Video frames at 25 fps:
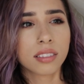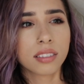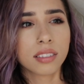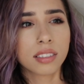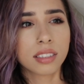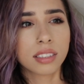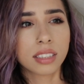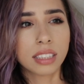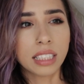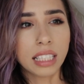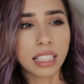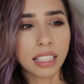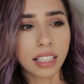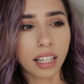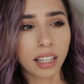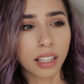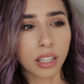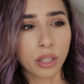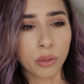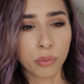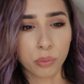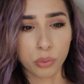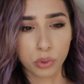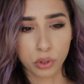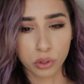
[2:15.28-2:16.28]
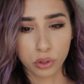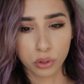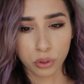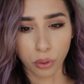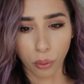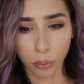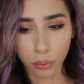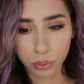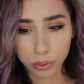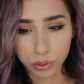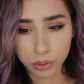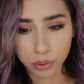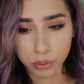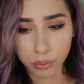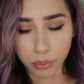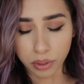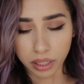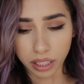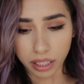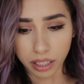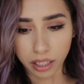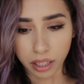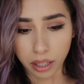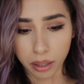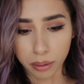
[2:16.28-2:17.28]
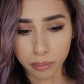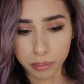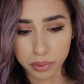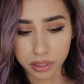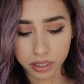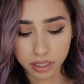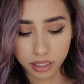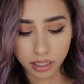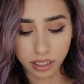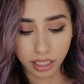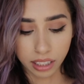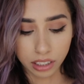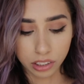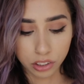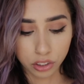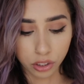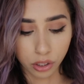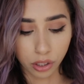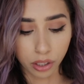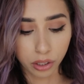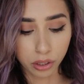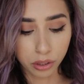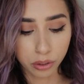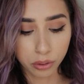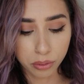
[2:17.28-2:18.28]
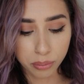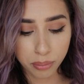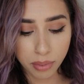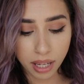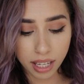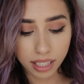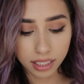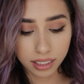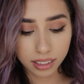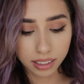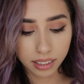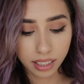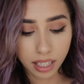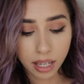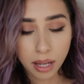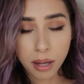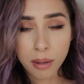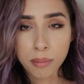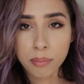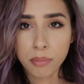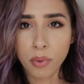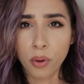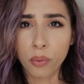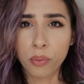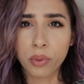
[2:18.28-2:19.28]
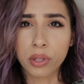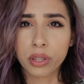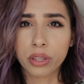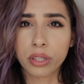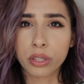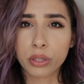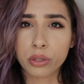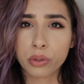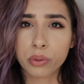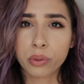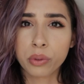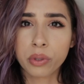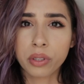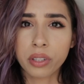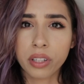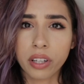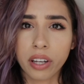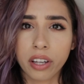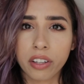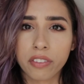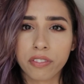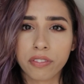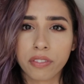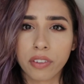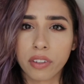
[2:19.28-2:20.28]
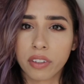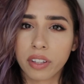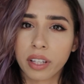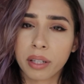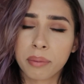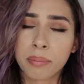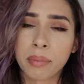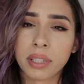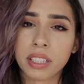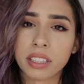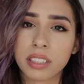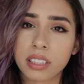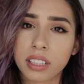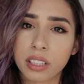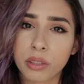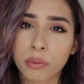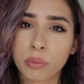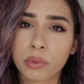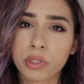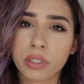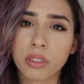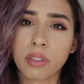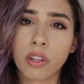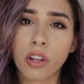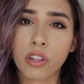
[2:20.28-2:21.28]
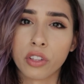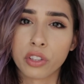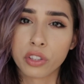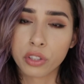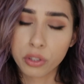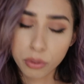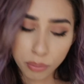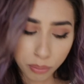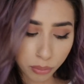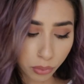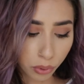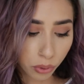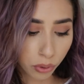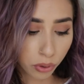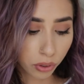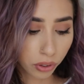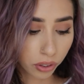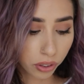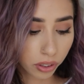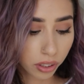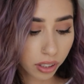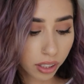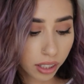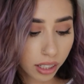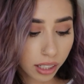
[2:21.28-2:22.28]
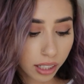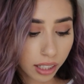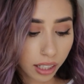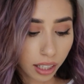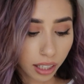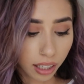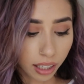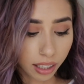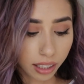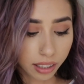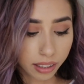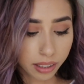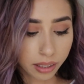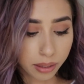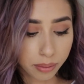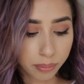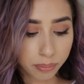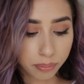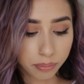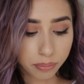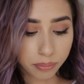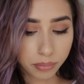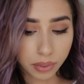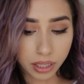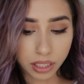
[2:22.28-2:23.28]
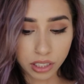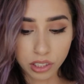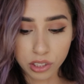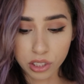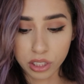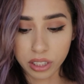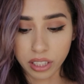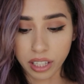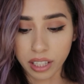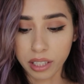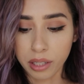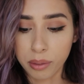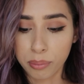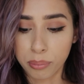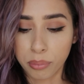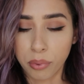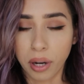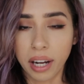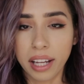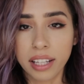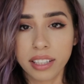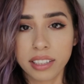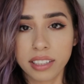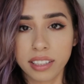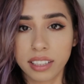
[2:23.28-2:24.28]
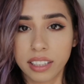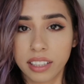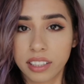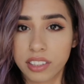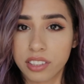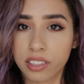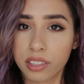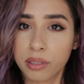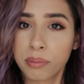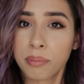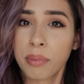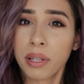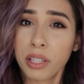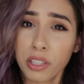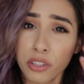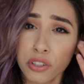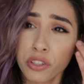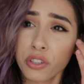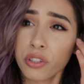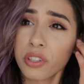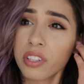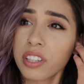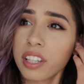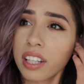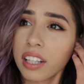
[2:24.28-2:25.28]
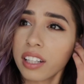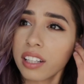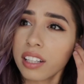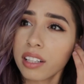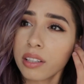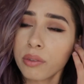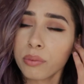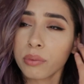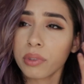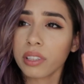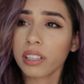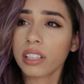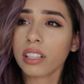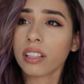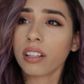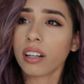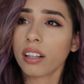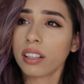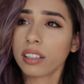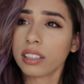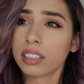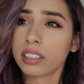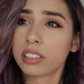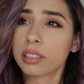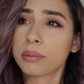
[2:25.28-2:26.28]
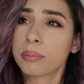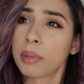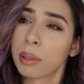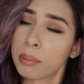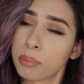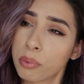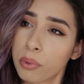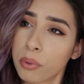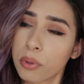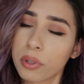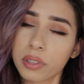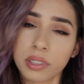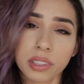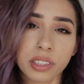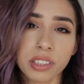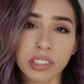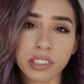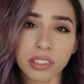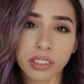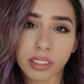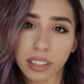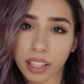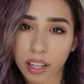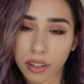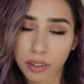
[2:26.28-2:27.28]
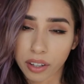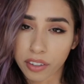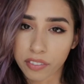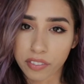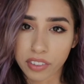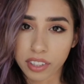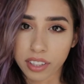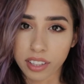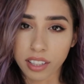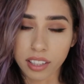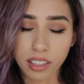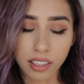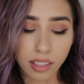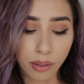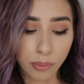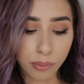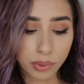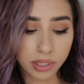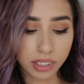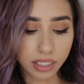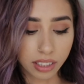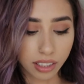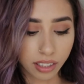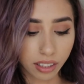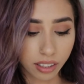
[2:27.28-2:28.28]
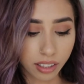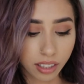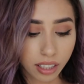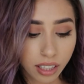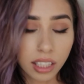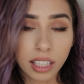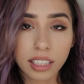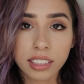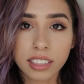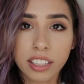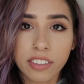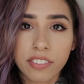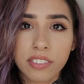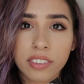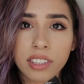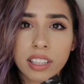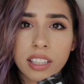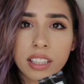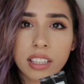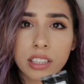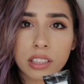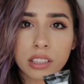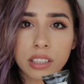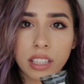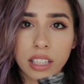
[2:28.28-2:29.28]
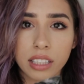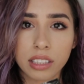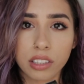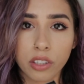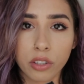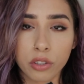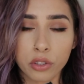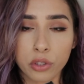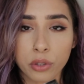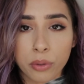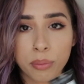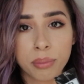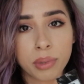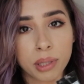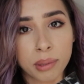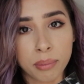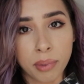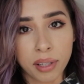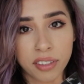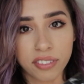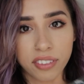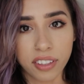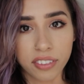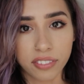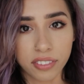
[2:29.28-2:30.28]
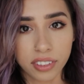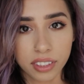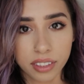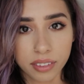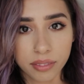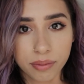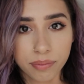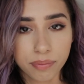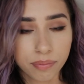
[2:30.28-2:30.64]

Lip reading: seen any results when it comes to like charcoal mask, but with this one I felt like my skin was a lot smoother, and it just kind of brightened it and just made sure that it really got into my pores and took out everything that was in there. Yeah, definitely this has also been my favorite.